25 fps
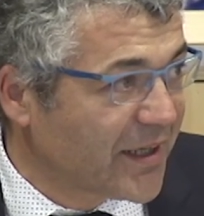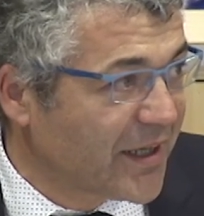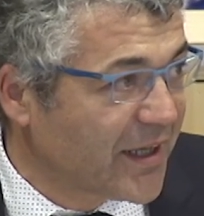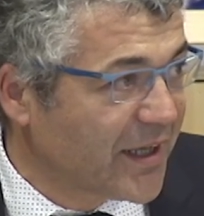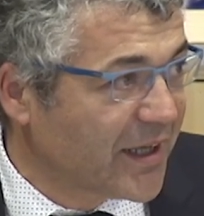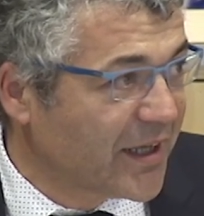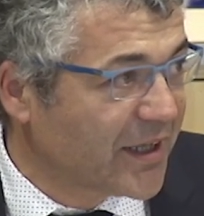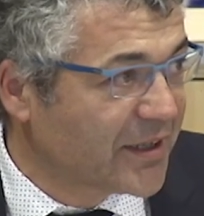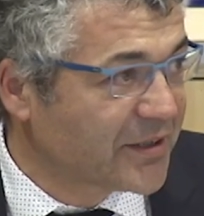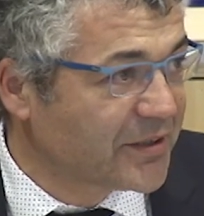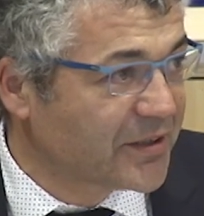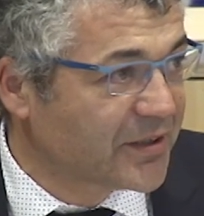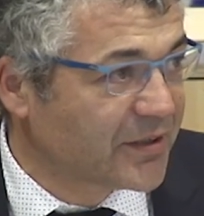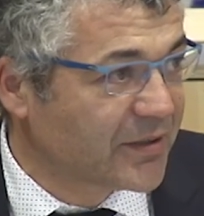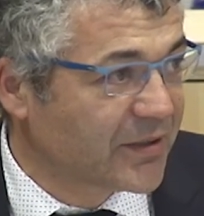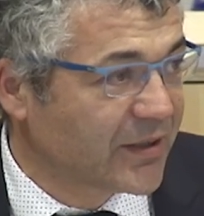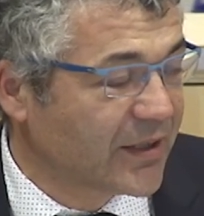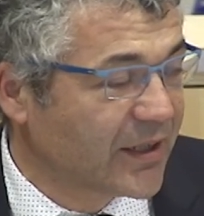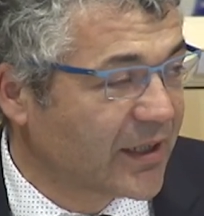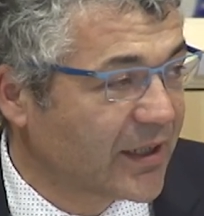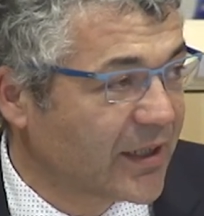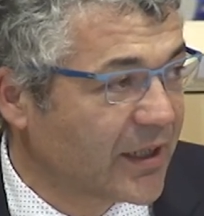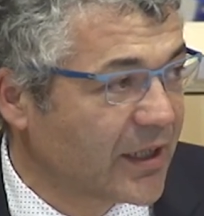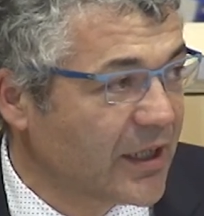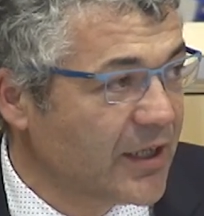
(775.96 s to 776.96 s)
And
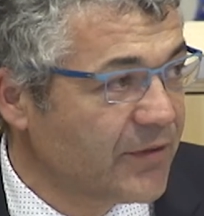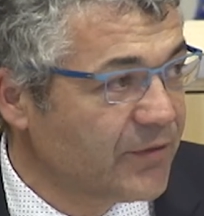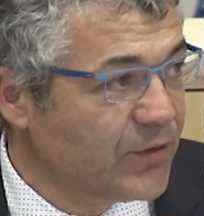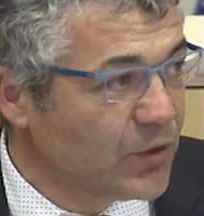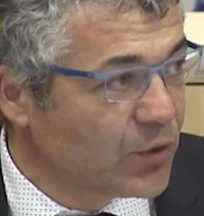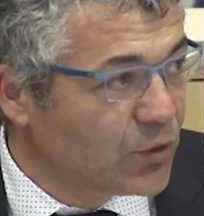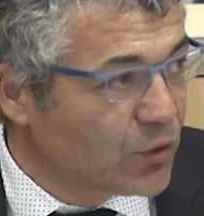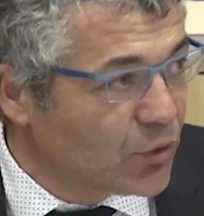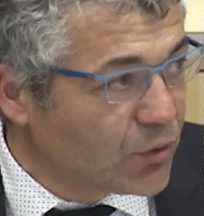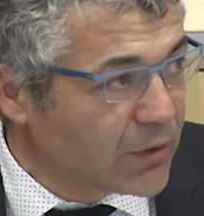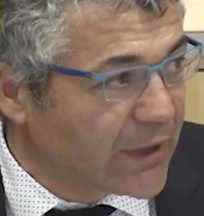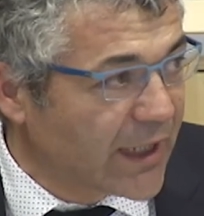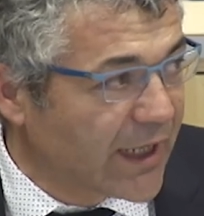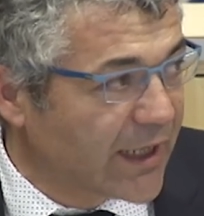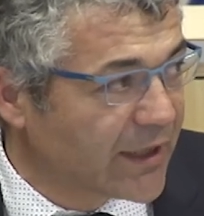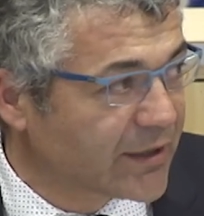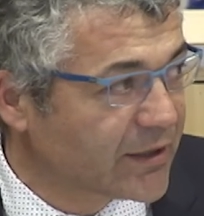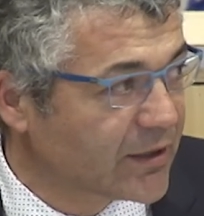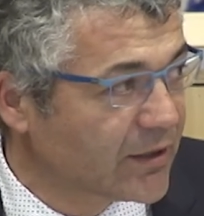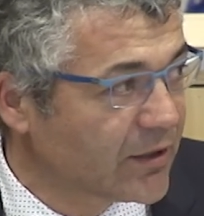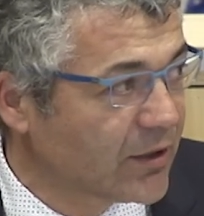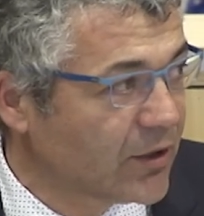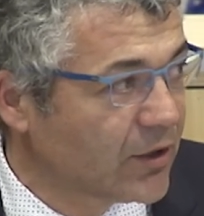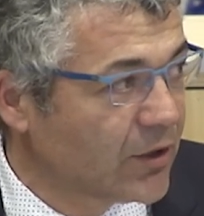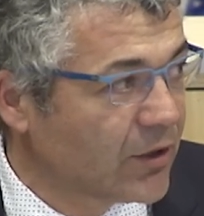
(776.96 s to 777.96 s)
if you do
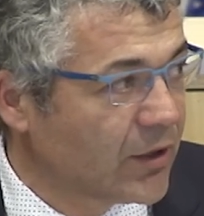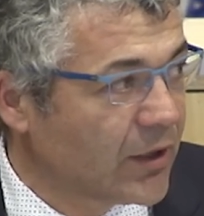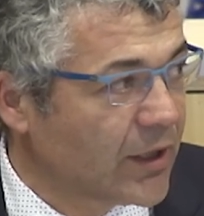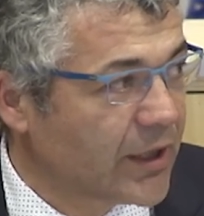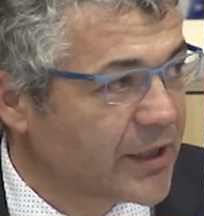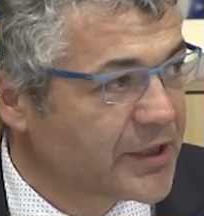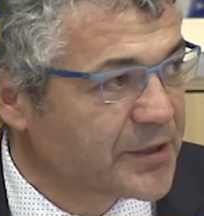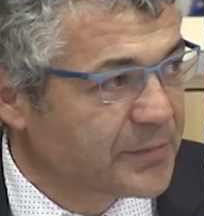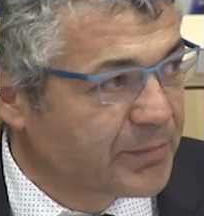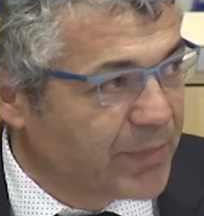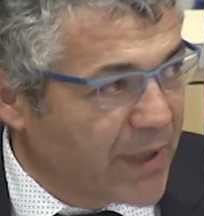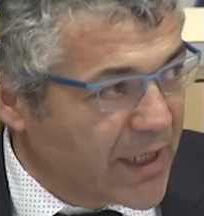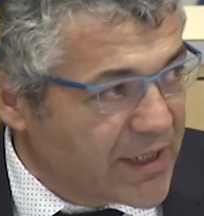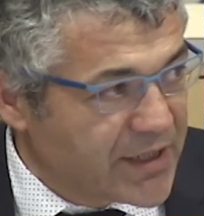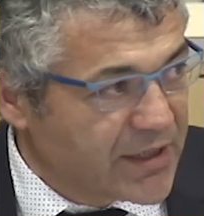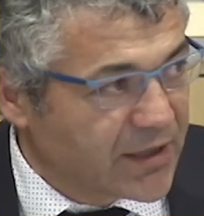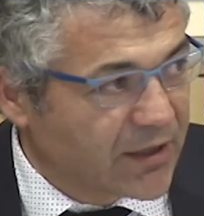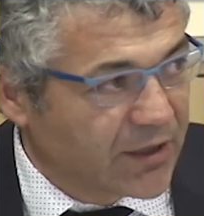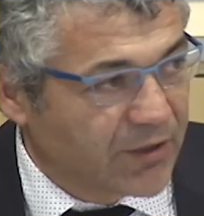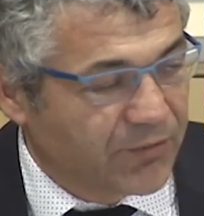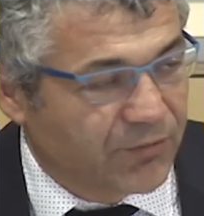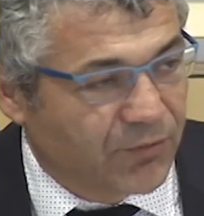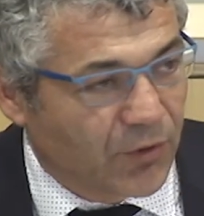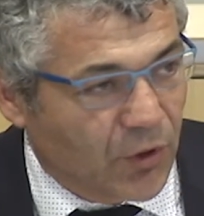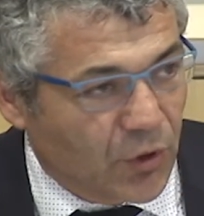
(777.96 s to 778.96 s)
that,
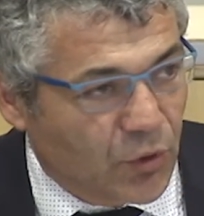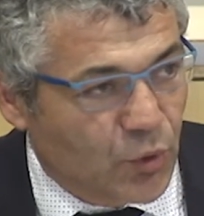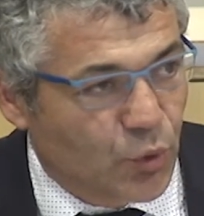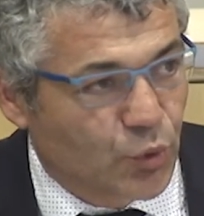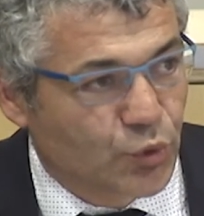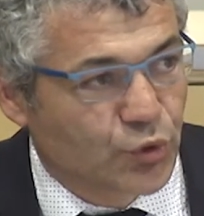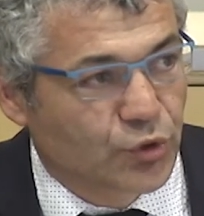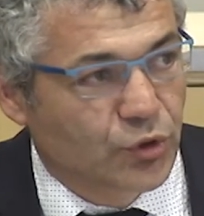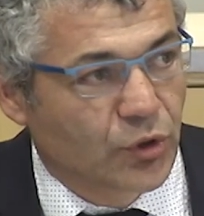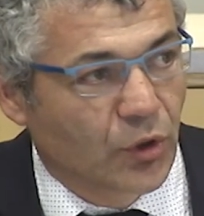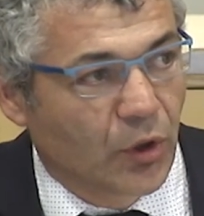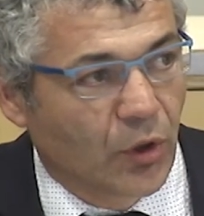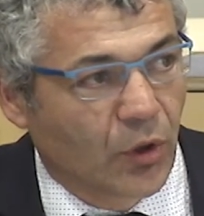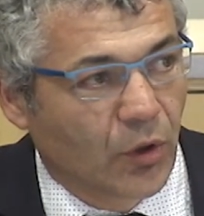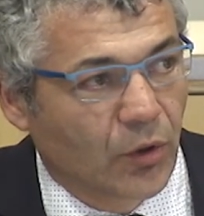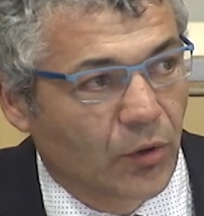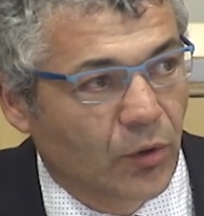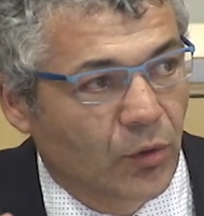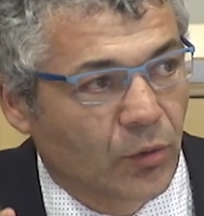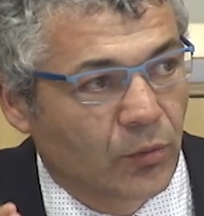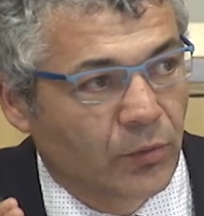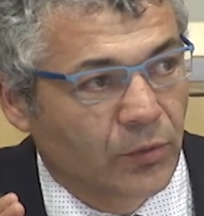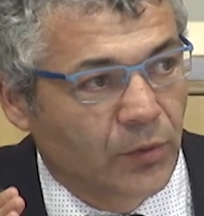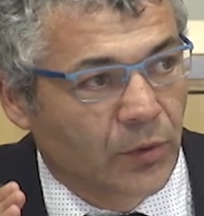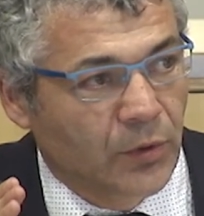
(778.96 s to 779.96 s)
especially focused
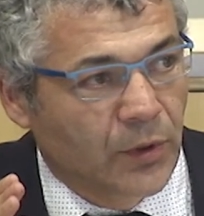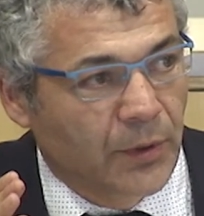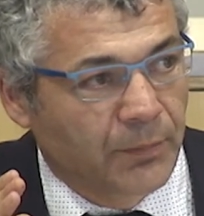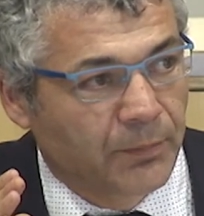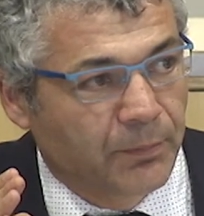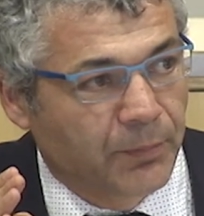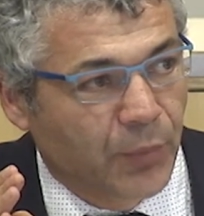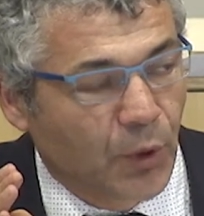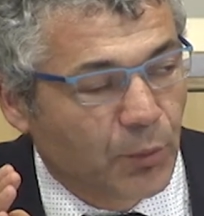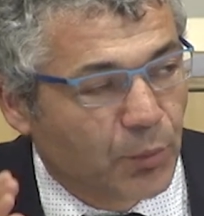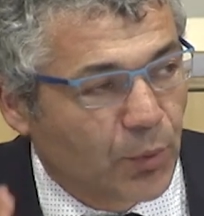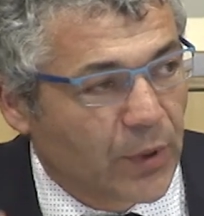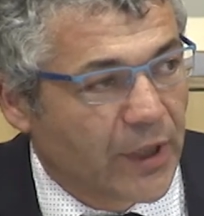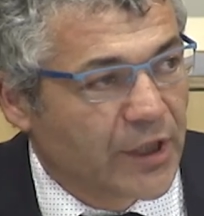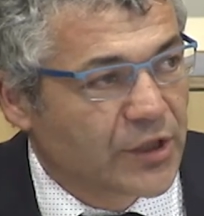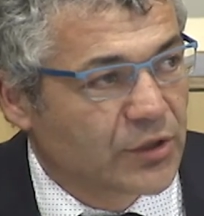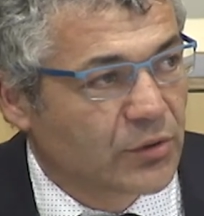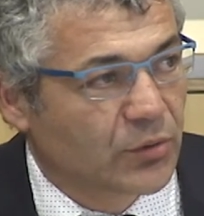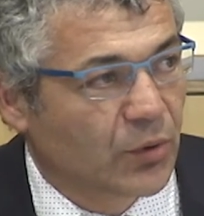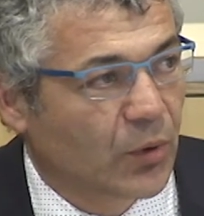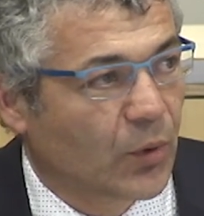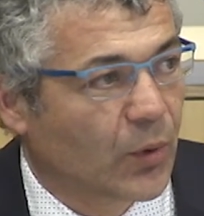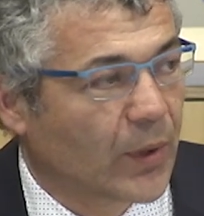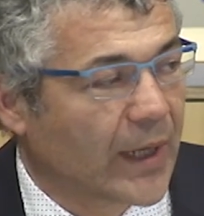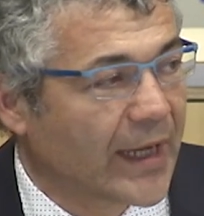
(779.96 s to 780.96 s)
on the
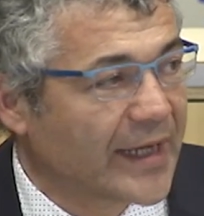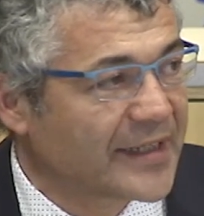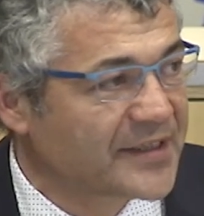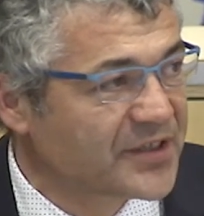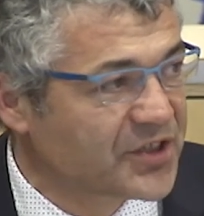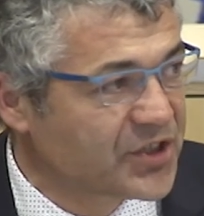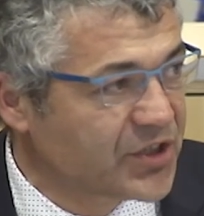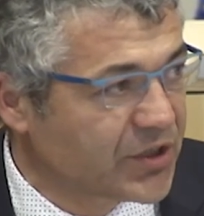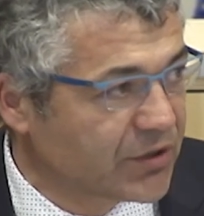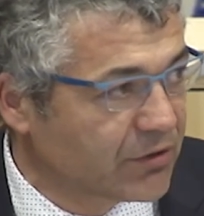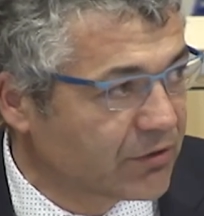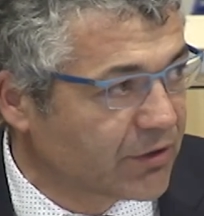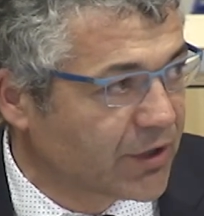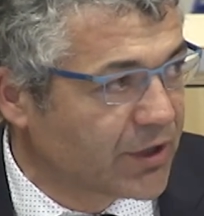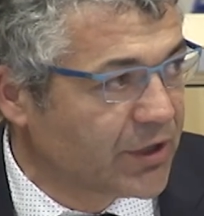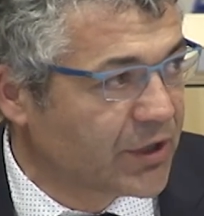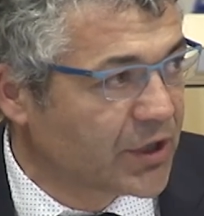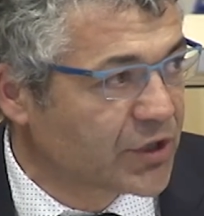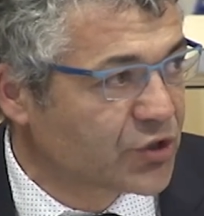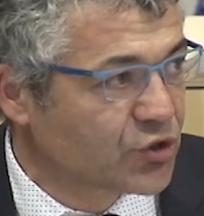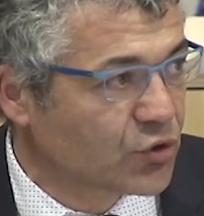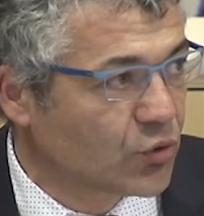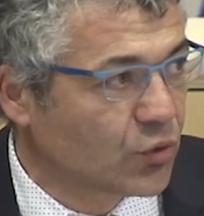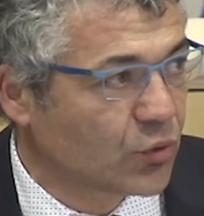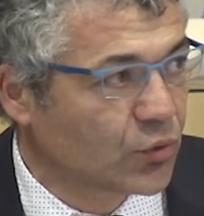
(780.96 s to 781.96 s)
population who has children in
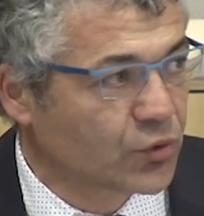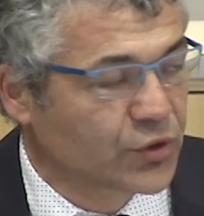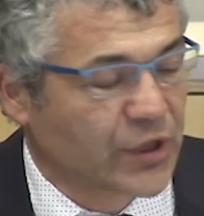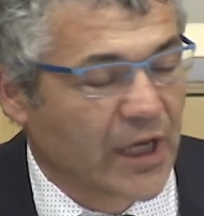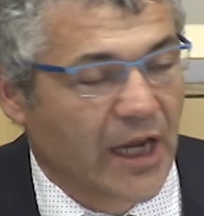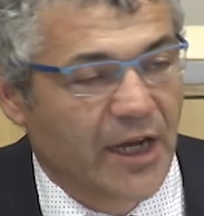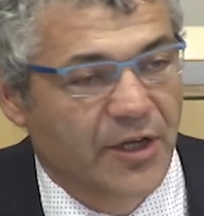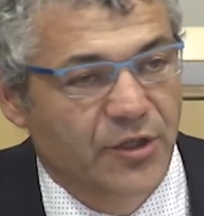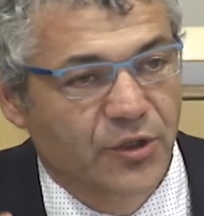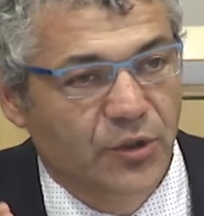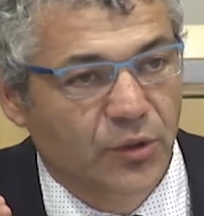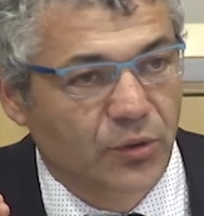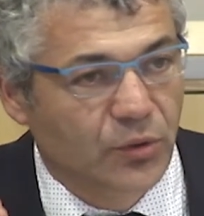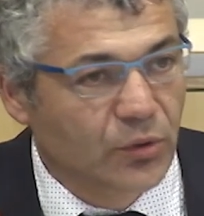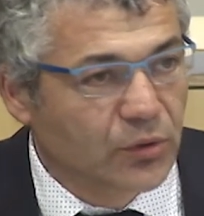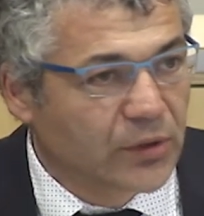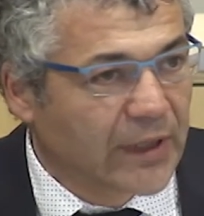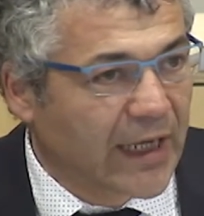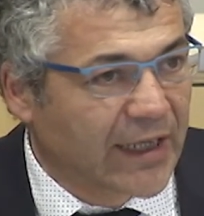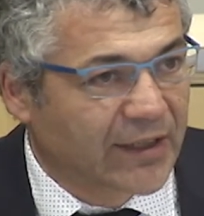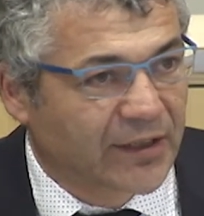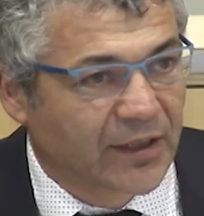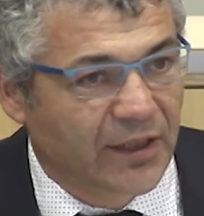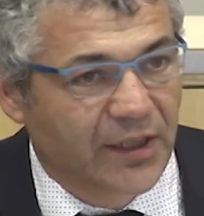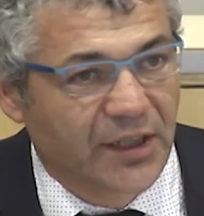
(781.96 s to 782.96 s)
the schools, and you do
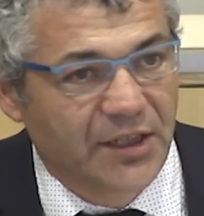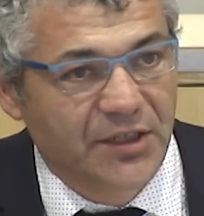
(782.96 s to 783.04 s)
that